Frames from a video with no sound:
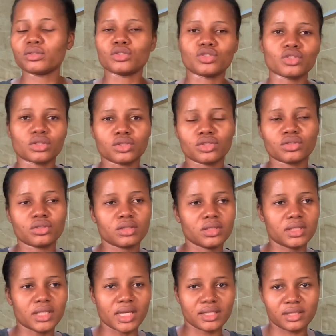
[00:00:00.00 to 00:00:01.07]
to church
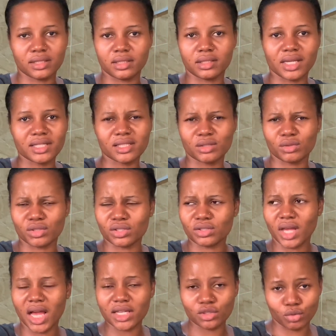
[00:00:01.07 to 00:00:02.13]
yesterday. Yesterday
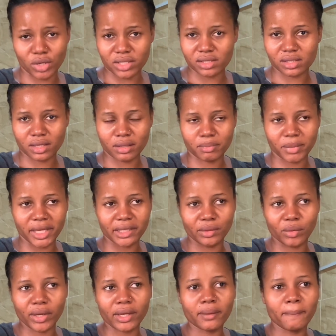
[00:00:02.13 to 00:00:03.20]
was Ash Wednesday, by
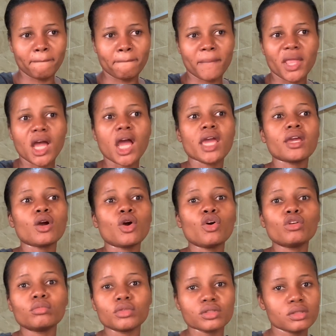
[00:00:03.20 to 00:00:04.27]
the way. I
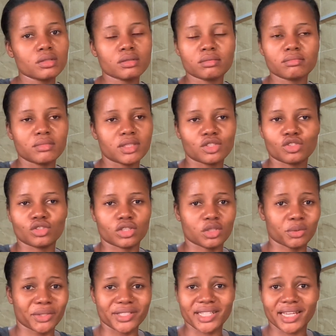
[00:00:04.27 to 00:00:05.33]
almost missed church
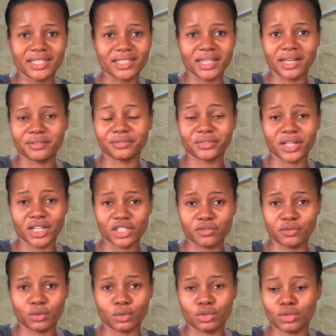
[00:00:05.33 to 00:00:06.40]
because I didn't have cash
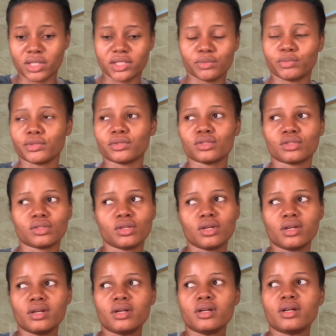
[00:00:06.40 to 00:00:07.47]
for transport.
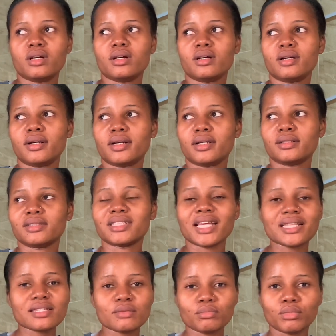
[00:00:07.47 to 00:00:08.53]

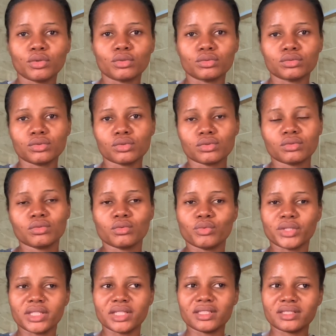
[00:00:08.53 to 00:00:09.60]
Getting bold
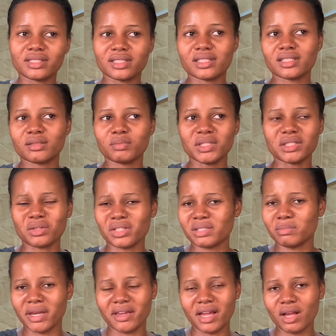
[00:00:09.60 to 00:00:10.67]
within this place,
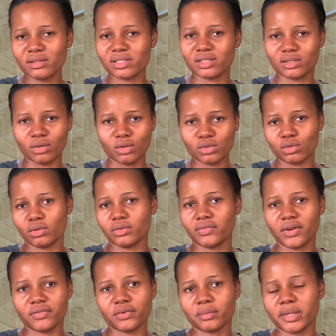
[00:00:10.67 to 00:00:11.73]
because my house is also not
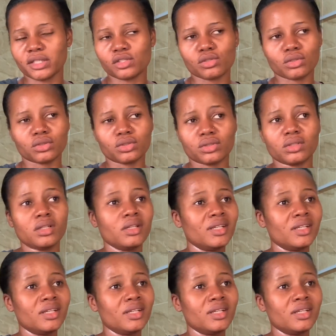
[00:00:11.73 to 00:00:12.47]
far from my church,